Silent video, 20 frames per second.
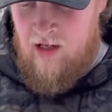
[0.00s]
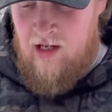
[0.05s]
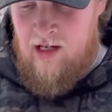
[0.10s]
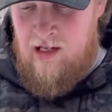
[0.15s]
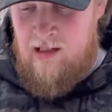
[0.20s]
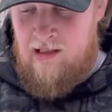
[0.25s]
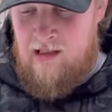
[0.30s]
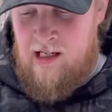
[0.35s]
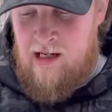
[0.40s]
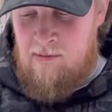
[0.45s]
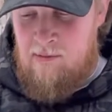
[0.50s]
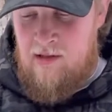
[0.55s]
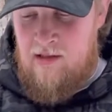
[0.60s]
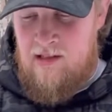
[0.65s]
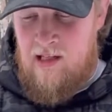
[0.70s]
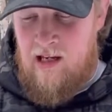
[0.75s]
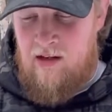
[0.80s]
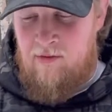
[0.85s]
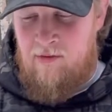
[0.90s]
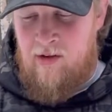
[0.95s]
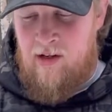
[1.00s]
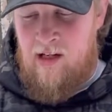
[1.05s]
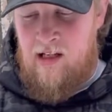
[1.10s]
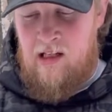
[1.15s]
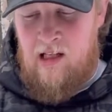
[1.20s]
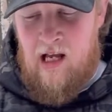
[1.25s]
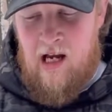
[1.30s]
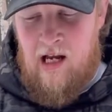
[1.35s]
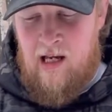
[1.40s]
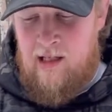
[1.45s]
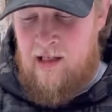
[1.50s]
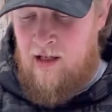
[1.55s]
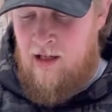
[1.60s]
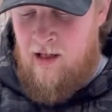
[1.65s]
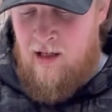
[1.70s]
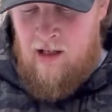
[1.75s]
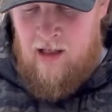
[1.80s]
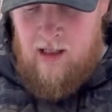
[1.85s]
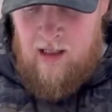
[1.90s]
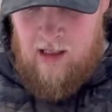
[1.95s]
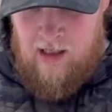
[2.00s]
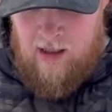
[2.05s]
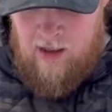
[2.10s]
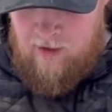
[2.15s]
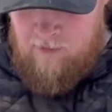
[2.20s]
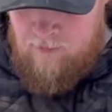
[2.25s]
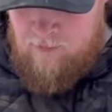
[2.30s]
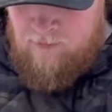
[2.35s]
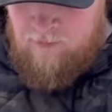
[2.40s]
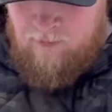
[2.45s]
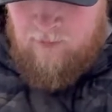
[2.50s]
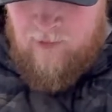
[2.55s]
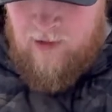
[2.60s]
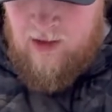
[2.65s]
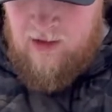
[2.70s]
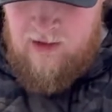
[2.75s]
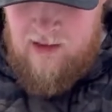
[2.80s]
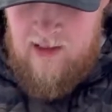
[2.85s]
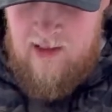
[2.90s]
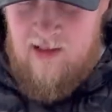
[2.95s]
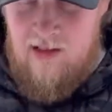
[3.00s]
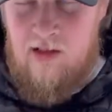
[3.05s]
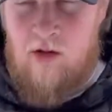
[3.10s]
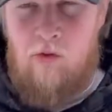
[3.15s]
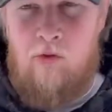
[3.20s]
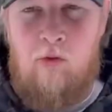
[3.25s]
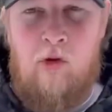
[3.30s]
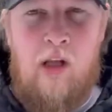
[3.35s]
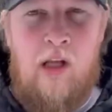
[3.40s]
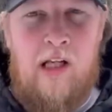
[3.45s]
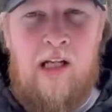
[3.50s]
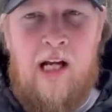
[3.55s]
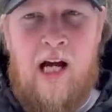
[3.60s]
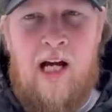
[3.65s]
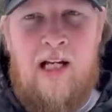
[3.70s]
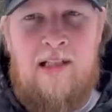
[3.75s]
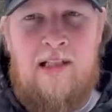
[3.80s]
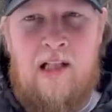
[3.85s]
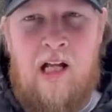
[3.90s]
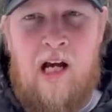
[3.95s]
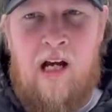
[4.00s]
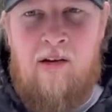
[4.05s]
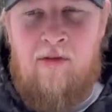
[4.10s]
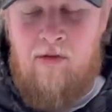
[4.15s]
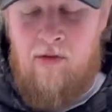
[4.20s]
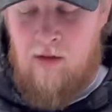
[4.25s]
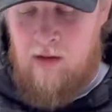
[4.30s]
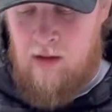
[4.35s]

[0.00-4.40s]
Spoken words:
to keep this thing very light. This is a really nice knife.